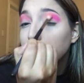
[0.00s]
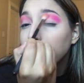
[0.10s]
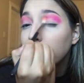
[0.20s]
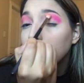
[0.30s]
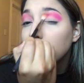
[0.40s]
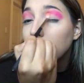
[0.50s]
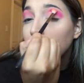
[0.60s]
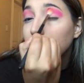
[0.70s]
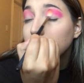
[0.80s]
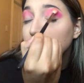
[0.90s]
But you
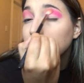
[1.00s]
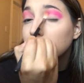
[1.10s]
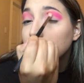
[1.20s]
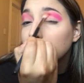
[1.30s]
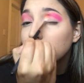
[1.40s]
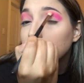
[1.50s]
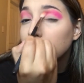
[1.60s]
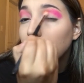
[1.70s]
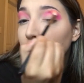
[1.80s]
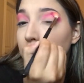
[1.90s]
know,
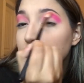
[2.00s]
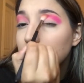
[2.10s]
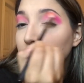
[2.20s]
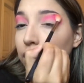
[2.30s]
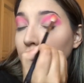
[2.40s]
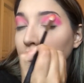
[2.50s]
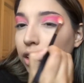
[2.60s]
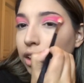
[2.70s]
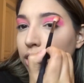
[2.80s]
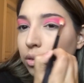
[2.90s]
I would totally go
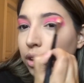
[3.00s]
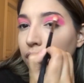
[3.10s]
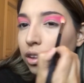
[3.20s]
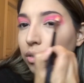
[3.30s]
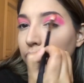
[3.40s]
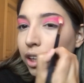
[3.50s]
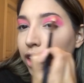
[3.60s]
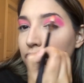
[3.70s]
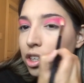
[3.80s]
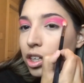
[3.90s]
like this to work. Would I
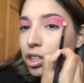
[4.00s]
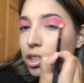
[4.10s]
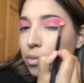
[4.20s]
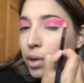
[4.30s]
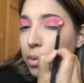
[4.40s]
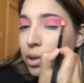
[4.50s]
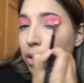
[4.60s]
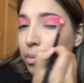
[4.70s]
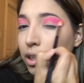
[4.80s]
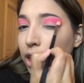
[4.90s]
get judged?
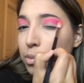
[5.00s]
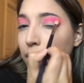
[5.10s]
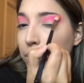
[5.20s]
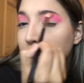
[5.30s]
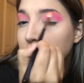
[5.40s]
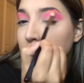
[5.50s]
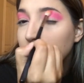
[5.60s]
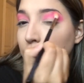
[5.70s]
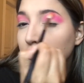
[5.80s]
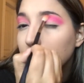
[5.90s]
Maybe, but that's probably because they
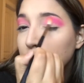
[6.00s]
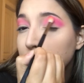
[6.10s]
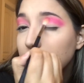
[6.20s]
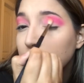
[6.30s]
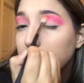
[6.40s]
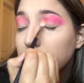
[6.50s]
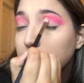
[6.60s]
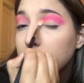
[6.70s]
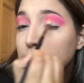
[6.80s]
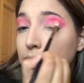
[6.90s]
don't know how to do makeup.
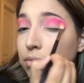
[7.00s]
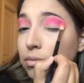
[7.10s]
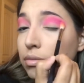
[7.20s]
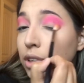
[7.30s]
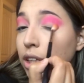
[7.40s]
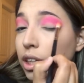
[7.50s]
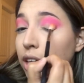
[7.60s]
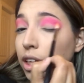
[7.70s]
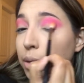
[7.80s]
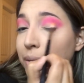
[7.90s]

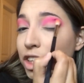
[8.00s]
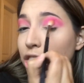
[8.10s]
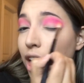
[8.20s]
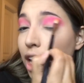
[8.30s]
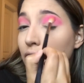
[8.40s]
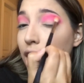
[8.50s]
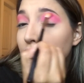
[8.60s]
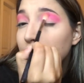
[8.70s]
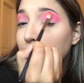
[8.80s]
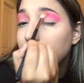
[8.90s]
They'd be
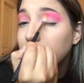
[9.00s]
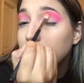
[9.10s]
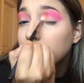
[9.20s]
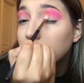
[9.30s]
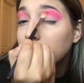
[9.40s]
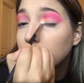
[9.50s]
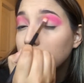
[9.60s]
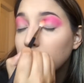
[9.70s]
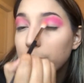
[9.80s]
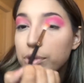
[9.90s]
jealous.
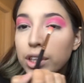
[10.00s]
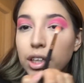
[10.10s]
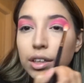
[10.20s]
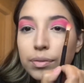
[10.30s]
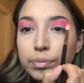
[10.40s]
I'm just kidding.